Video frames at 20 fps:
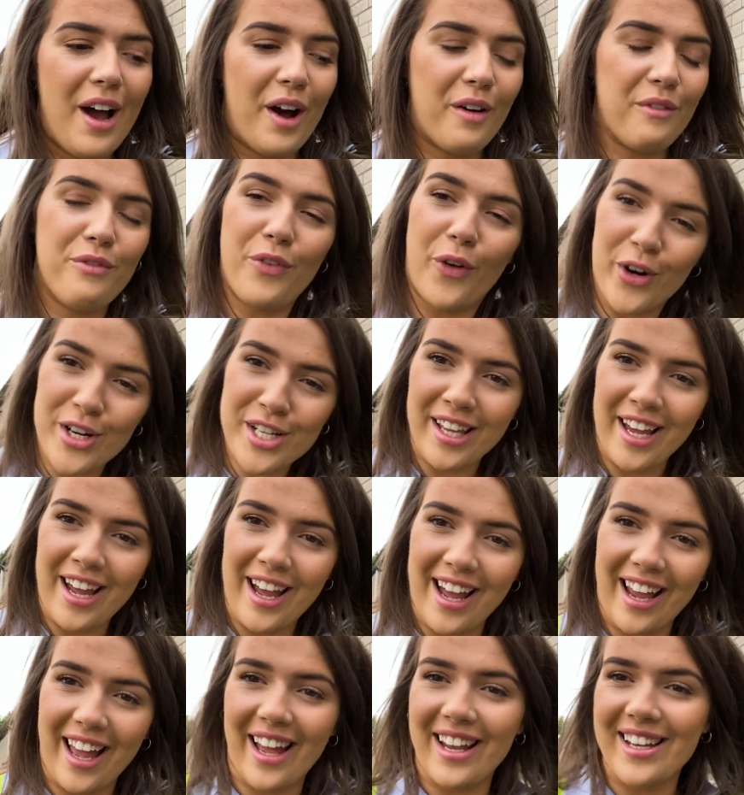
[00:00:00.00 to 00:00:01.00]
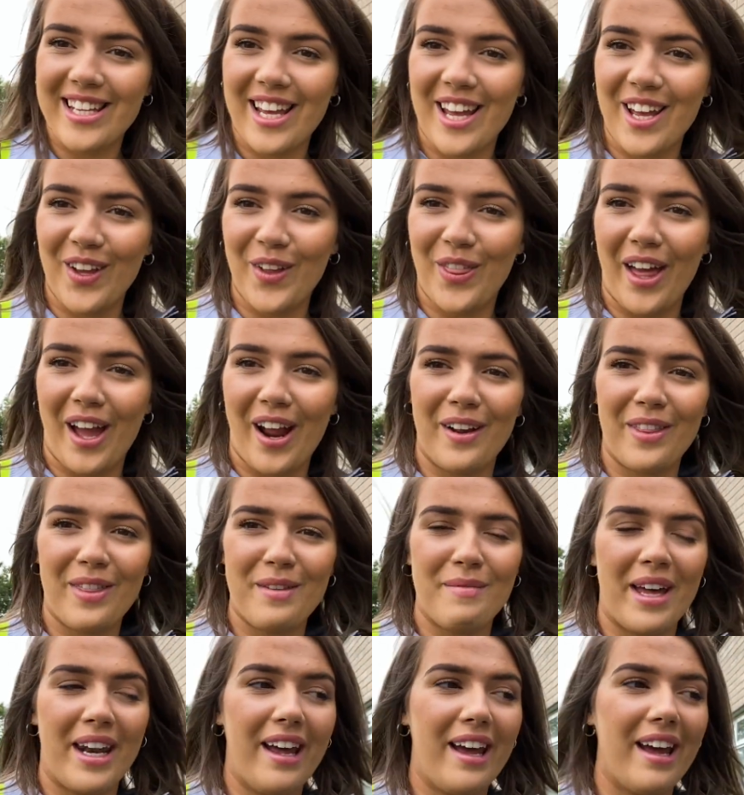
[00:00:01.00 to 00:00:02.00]
Unfortunately, I can't take you there at
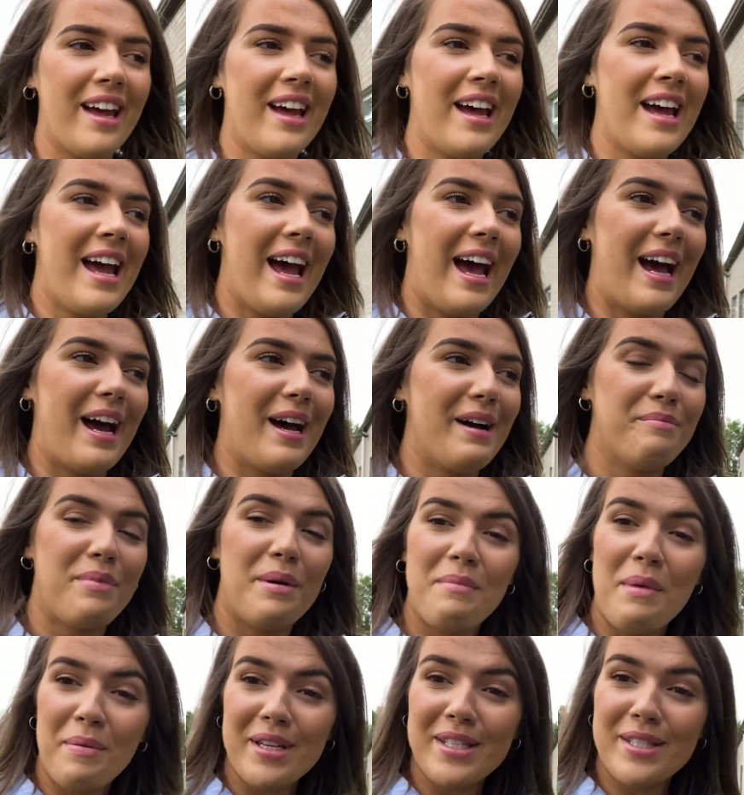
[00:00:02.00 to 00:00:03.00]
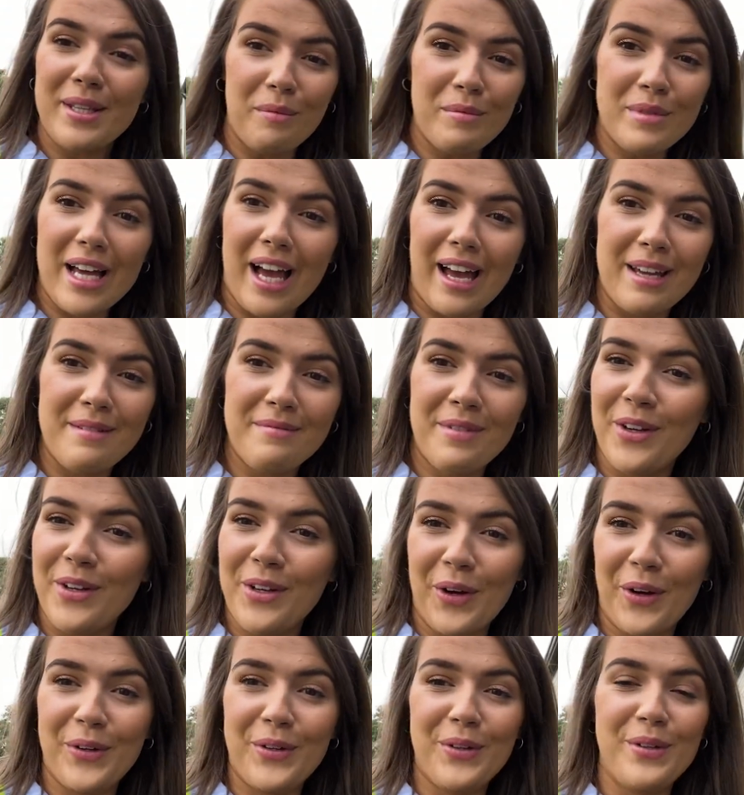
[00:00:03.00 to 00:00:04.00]
the minute, but maybe sometime, who
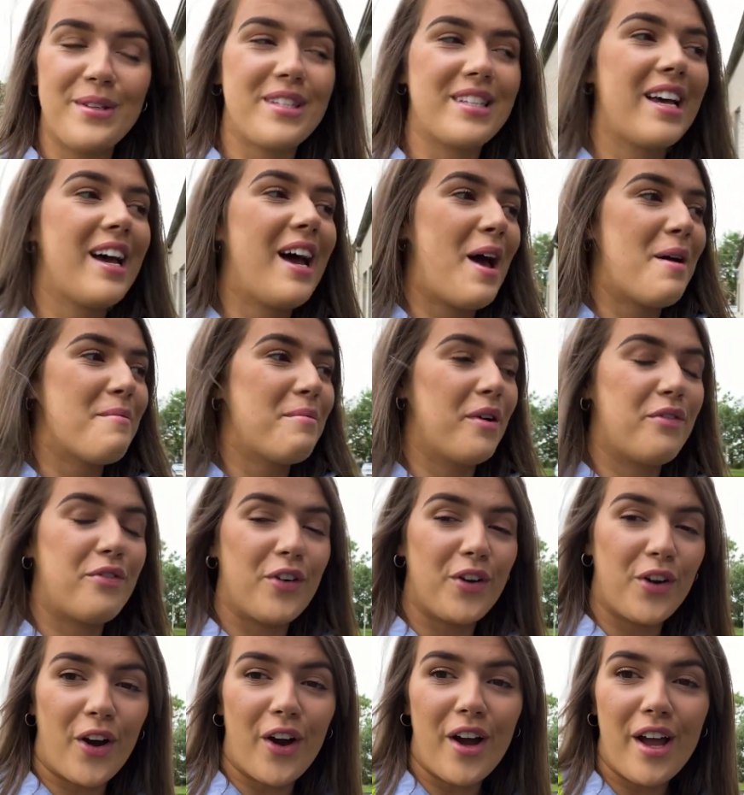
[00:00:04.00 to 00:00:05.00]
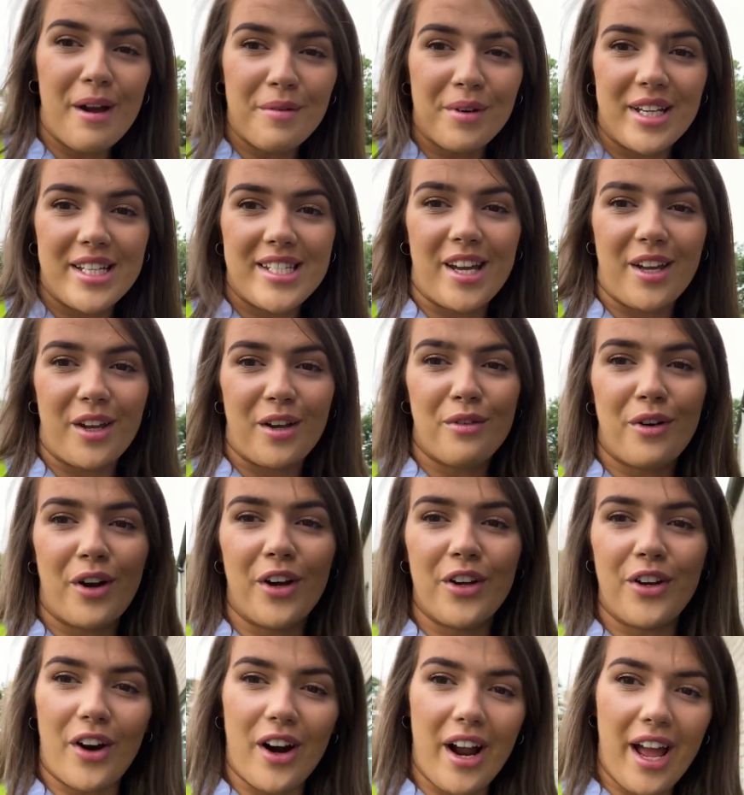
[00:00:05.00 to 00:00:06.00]
knows? But for now, I'm gonna take you
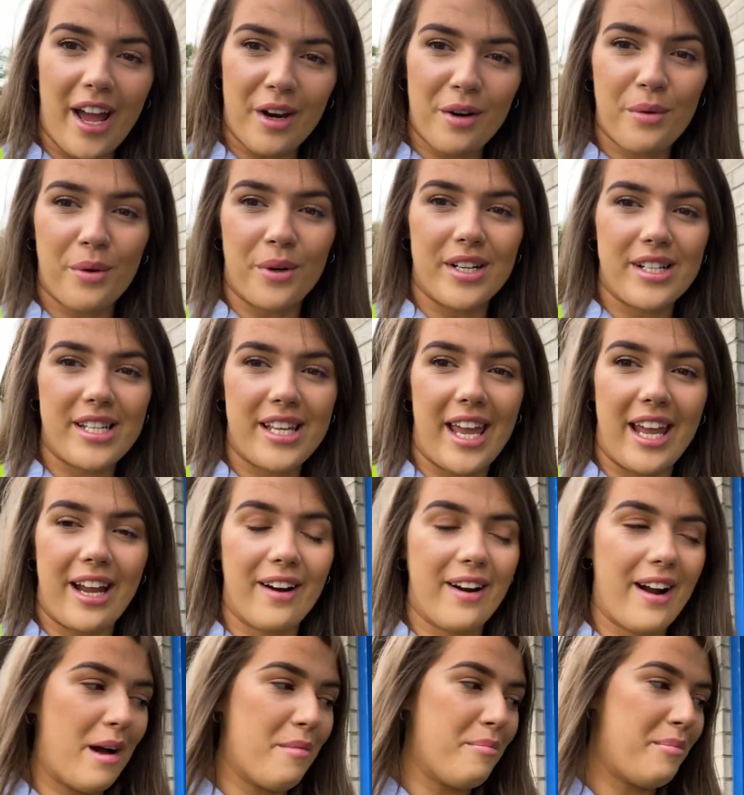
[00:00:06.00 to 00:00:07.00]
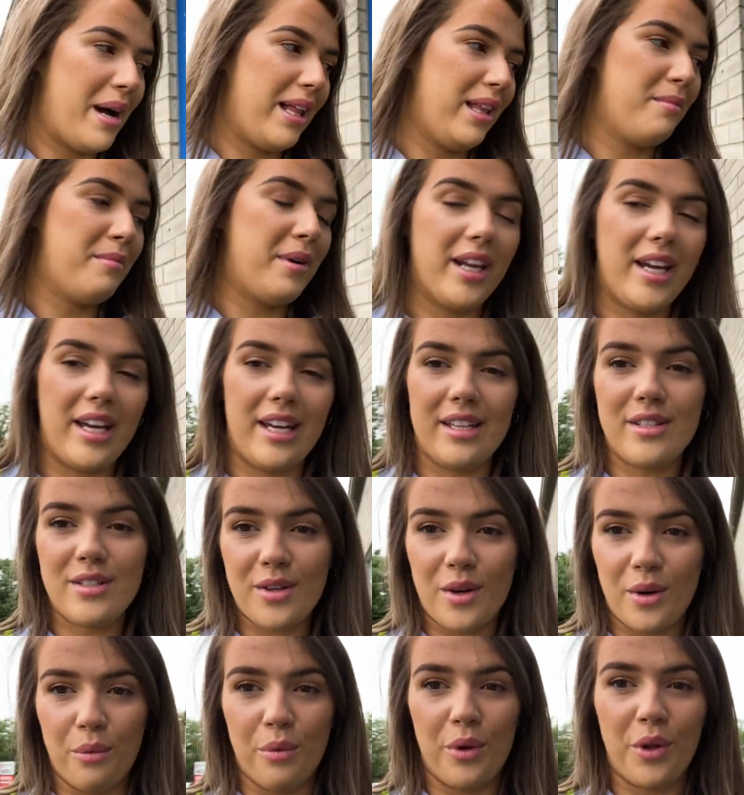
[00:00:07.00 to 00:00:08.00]
around our headquarters here at Ballymoney.
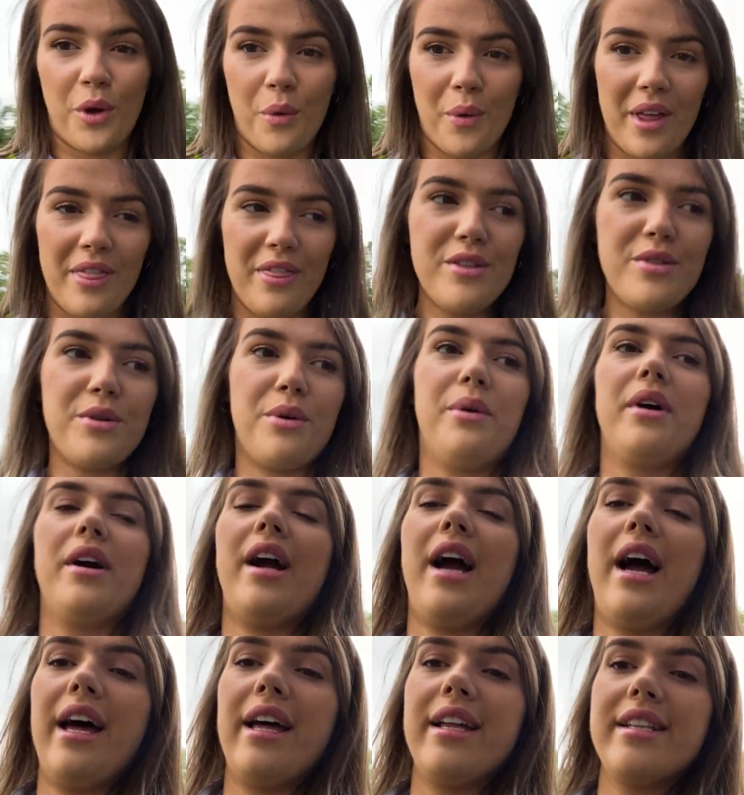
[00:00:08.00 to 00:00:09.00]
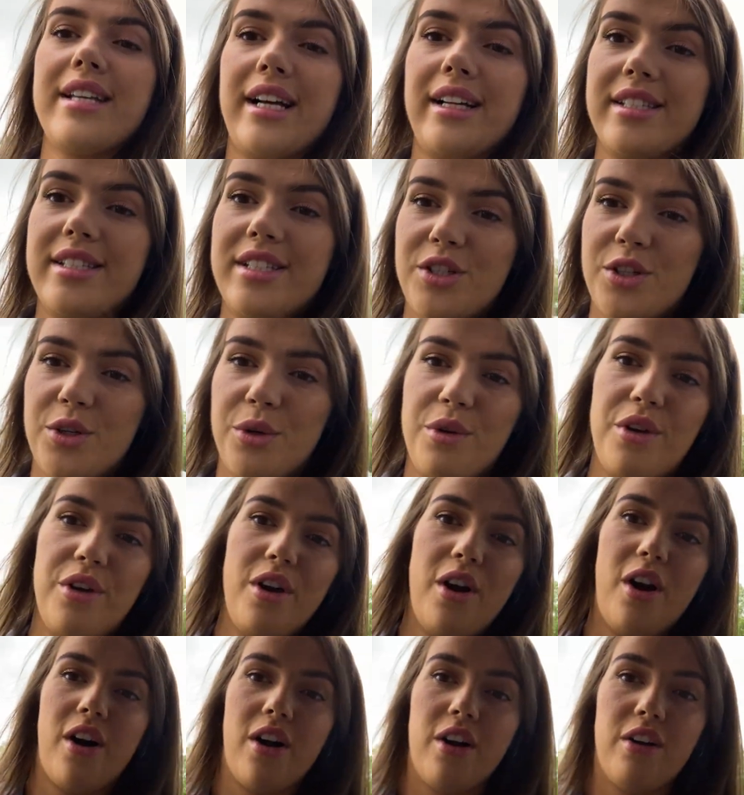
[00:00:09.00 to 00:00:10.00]
So we'll go in the door and I'll show
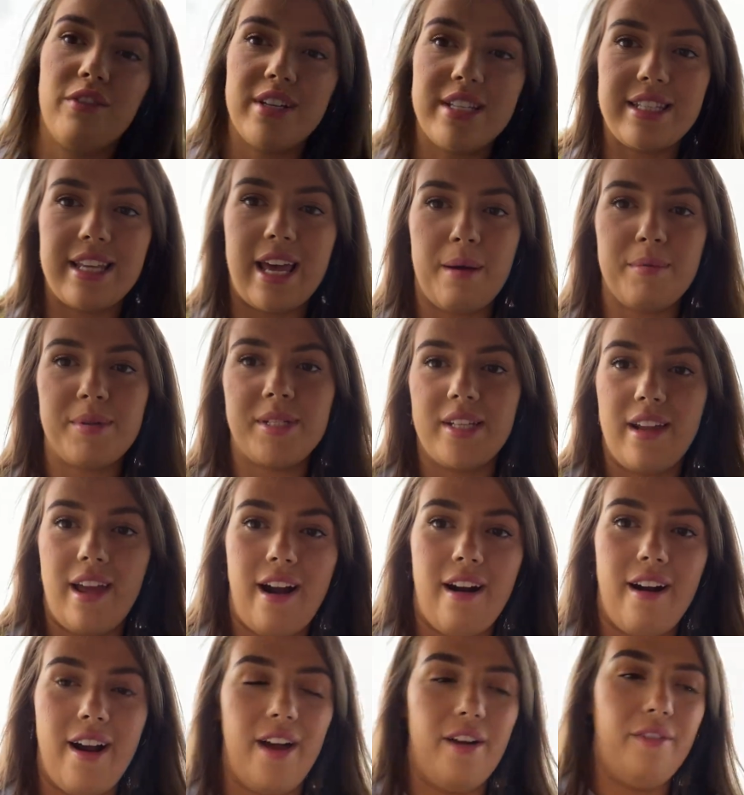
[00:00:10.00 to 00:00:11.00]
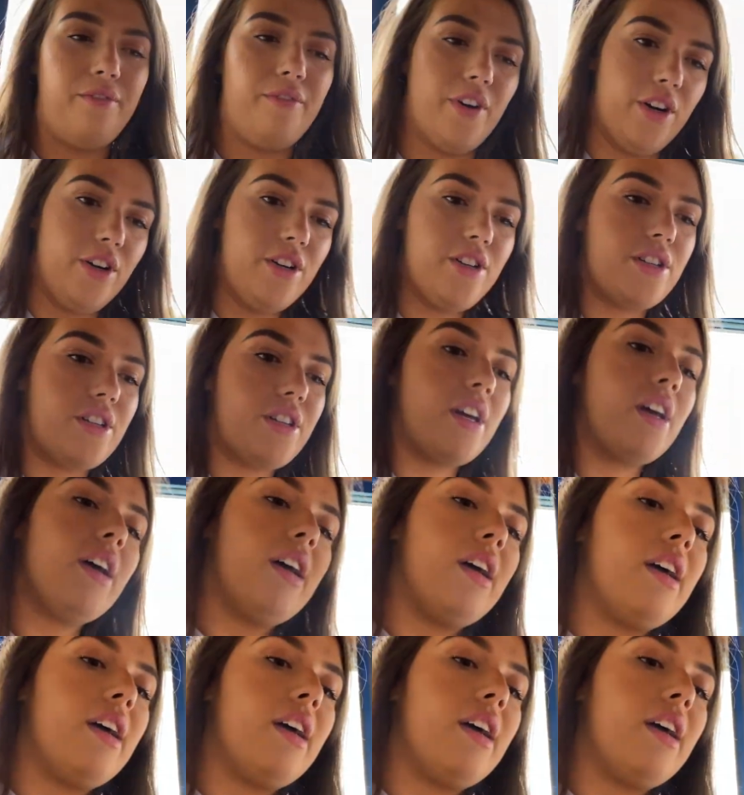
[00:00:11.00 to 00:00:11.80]
you our reception area first.